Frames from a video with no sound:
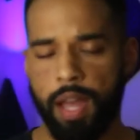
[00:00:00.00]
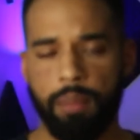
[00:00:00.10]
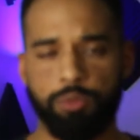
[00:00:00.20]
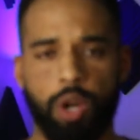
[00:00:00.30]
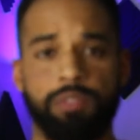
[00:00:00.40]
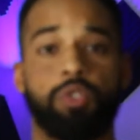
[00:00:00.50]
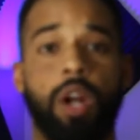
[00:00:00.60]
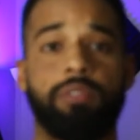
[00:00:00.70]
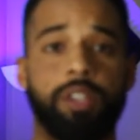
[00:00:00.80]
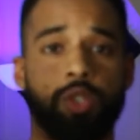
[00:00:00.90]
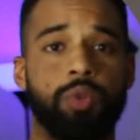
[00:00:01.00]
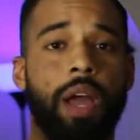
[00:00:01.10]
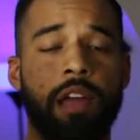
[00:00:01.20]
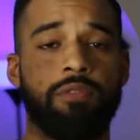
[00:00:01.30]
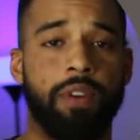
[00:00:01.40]
I'm driving traffic to
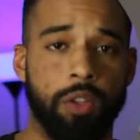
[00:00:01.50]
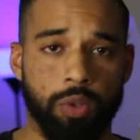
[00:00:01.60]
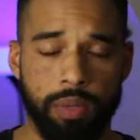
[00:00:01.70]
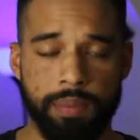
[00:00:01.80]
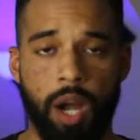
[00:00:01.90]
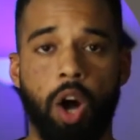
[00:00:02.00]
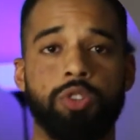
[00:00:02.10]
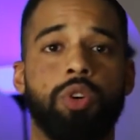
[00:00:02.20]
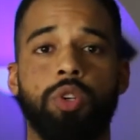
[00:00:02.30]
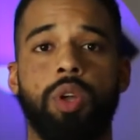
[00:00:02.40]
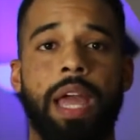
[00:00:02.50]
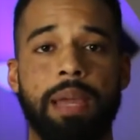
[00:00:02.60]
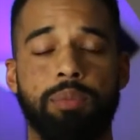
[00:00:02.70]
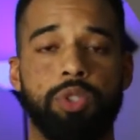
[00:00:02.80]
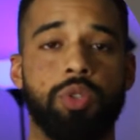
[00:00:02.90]
a funnel. I'm also
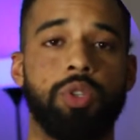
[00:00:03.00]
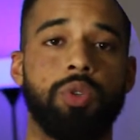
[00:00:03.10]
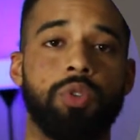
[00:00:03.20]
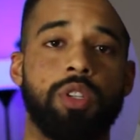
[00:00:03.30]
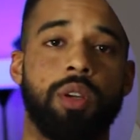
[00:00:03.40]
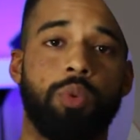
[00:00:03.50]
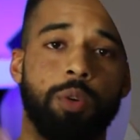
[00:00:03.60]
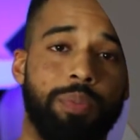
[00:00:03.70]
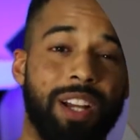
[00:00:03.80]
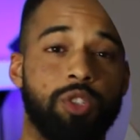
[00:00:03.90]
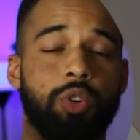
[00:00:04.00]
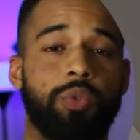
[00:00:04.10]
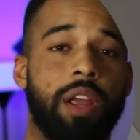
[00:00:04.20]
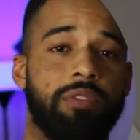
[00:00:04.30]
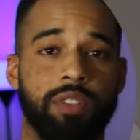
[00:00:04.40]
able to use WordPress to
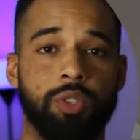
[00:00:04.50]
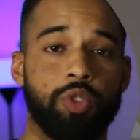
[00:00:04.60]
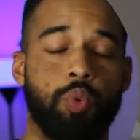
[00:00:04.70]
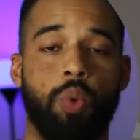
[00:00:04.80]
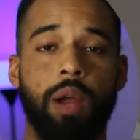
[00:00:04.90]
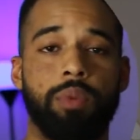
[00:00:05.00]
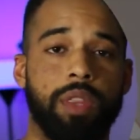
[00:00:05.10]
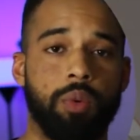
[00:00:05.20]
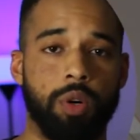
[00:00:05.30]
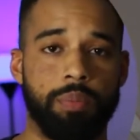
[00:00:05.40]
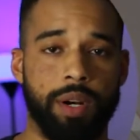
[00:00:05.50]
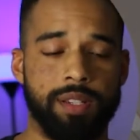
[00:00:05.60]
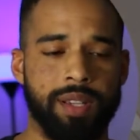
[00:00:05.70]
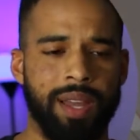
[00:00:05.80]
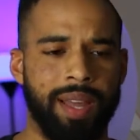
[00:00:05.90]
create funnels right within
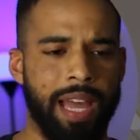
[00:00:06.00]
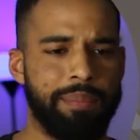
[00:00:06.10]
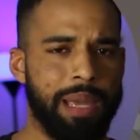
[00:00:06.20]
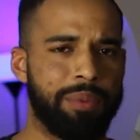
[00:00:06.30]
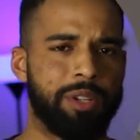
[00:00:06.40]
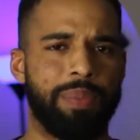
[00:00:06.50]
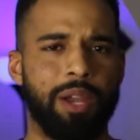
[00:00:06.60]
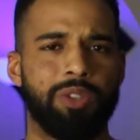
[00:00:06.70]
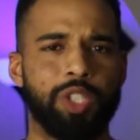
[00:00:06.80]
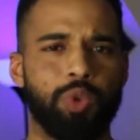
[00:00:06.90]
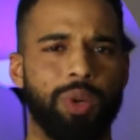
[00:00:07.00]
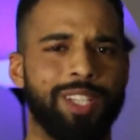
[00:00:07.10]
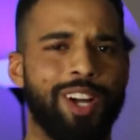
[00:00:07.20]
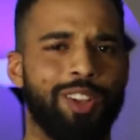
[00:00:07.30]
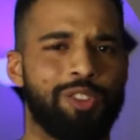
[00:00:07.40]
WordPress and be able to pay only
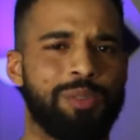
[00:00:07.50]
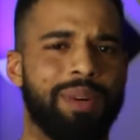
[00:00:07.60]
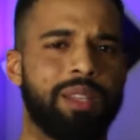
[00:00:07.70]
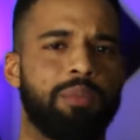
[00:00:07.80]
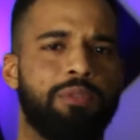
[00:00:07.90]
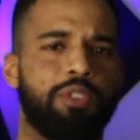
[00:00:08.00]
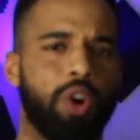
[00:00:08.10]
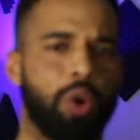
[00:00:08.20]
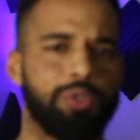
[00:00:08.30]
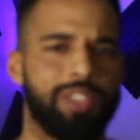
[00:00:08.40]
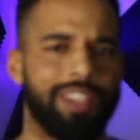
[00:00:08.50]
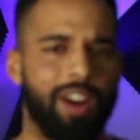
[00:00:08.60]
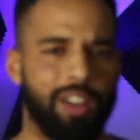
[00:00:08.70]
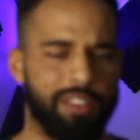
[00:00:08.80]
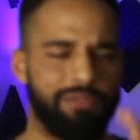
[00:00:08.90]
$20 a month for hosting
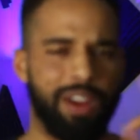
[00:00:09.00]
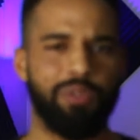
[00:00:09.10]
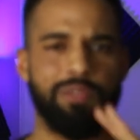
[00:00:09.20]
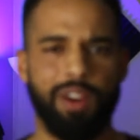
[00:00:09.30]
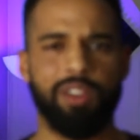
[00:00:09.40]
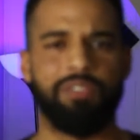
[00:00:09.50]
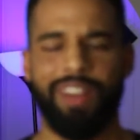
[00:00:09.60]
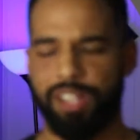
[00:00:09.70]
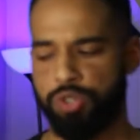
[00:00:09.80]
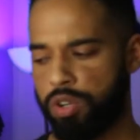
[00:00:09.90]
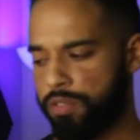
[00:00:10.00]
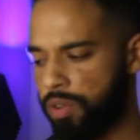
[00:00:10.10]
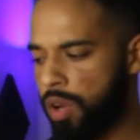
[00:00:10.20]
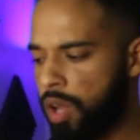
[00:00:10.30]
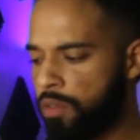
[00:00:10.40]
on a very, very fast server
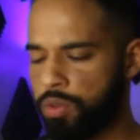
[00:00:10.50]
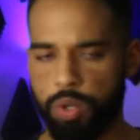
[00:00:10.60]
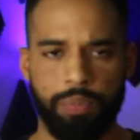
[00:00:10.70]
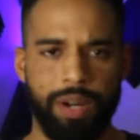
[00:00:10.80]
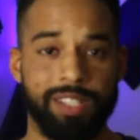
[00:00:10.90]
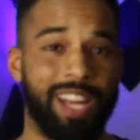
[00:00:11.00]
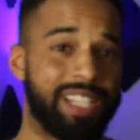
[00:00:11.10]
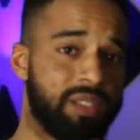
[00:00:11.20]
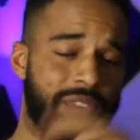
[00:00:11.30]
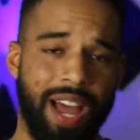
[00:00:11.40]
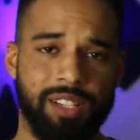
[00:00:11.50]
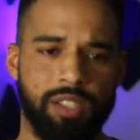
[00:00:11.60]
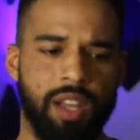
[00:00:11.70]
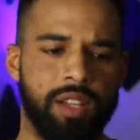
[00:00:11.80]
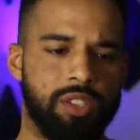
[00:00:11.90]
for WordPress that is
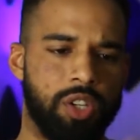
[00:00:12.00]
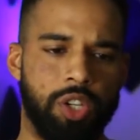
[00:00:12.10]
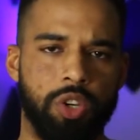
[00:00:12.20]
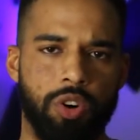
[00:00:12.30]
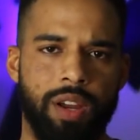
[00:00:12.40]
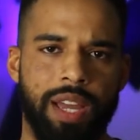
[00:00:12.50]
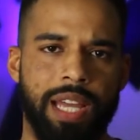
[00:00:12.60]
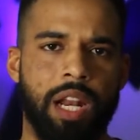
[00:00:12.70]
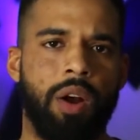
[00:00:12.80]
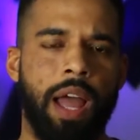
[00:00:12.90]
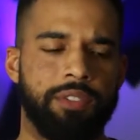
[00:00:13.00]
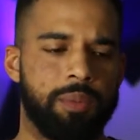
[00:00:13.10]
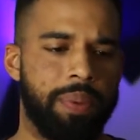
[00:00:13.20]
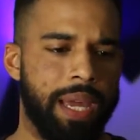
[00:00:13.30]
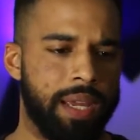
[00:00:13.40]
fast, secure, and I don't have to
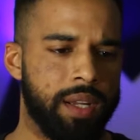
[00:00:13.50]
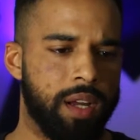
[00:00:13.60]
pay